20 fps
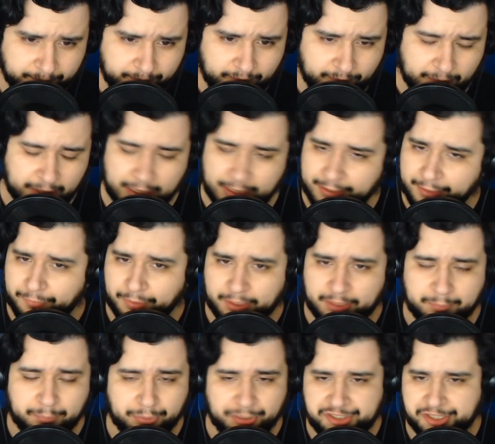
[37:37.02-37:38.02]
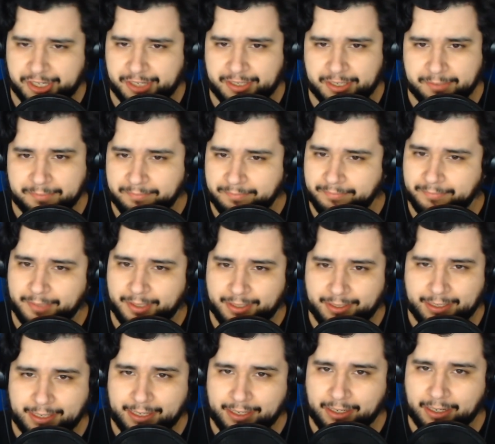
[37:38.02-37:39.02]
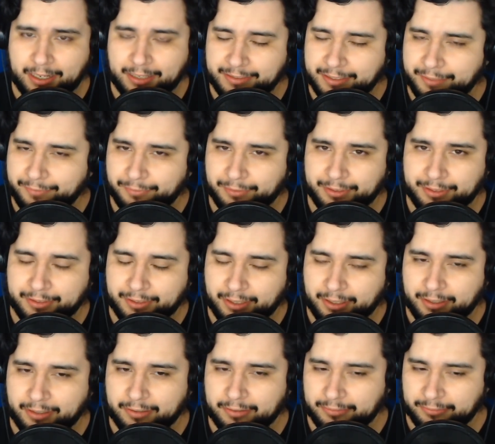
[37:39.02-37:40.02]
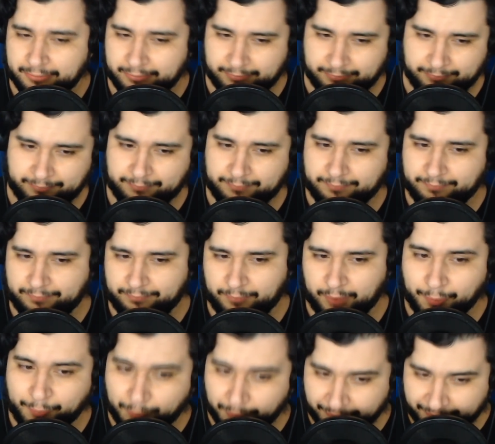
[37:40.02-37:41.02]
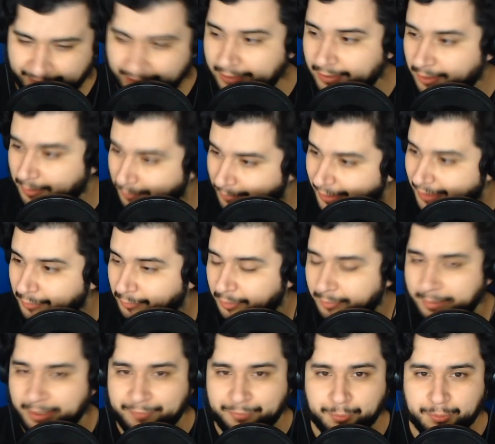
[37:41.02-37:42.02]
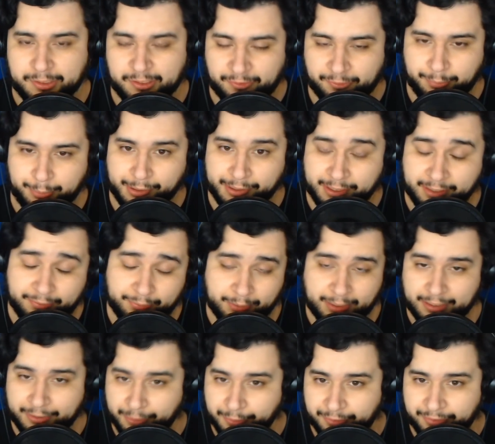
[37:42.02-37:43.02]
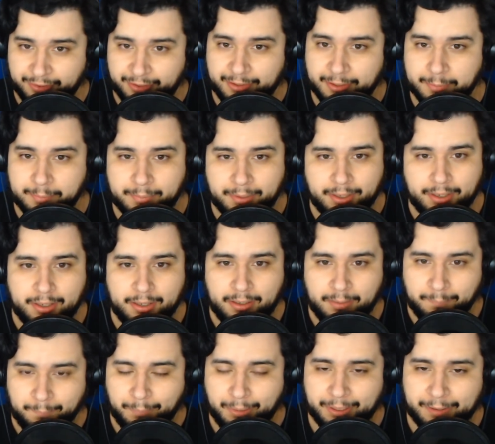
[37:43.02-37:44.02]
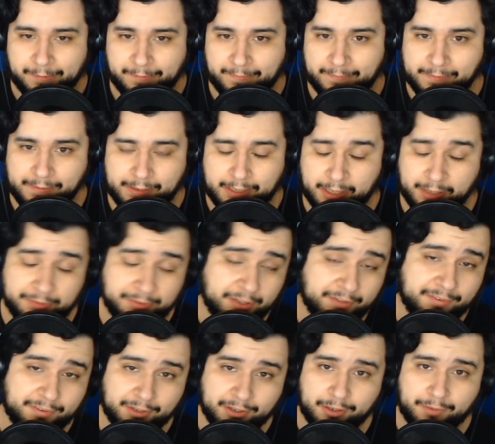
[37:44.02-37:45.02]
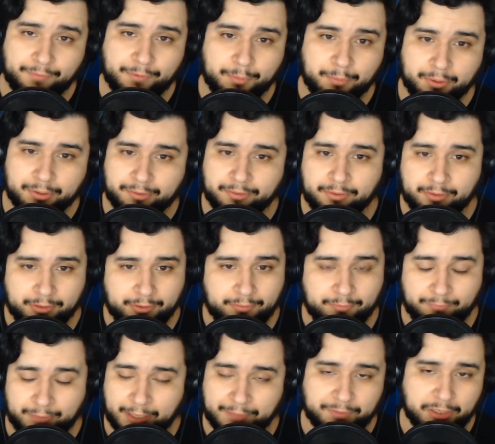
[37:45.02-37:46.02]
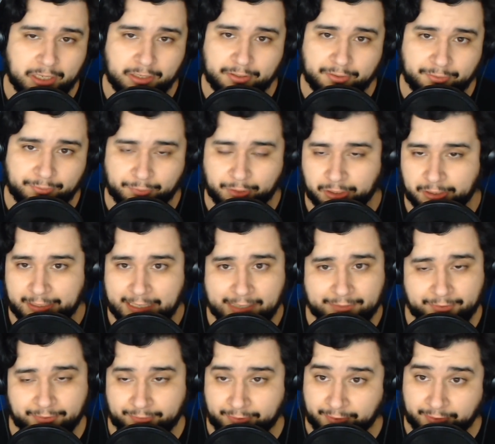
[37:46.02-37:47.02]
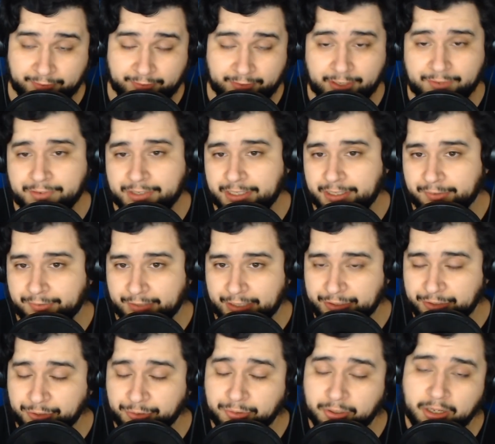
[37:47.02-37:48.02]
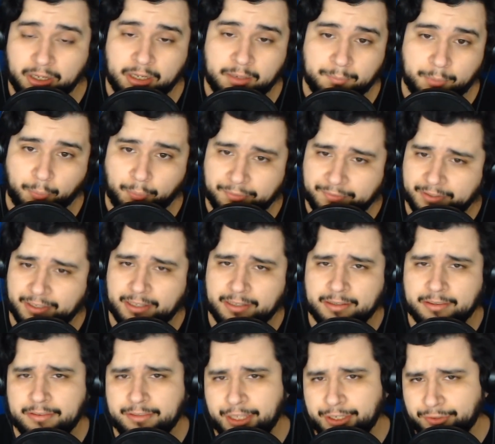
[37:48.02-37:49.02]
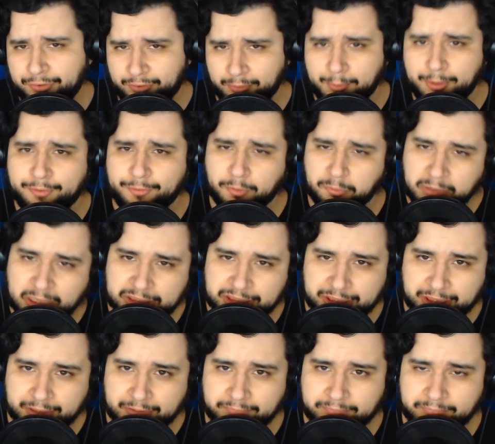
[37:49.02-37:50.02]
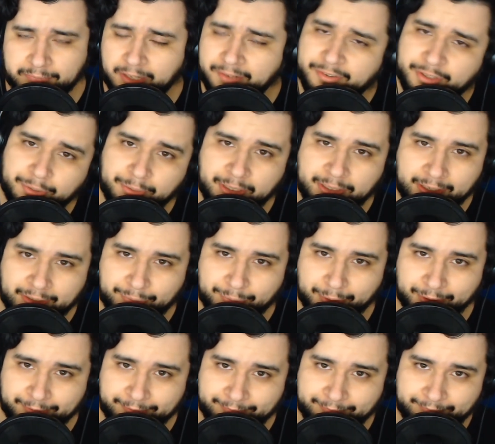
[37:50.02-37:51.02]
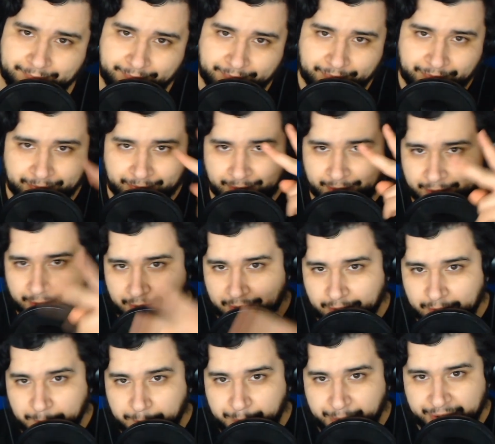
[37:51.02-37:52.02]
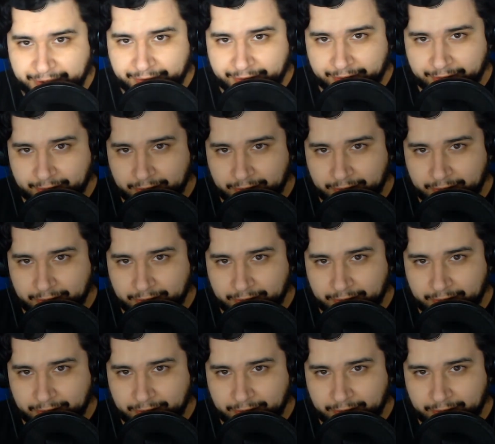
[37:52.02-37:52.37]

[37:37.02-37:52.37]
I definitely appreciate them, and I definitely, of course, take them in with my viewing experience when I do see them. But yeah, that's there if you want $5 for early access to this and everything else I do. But once again, thank you so much for watching. I'll see you in the next one. Peace.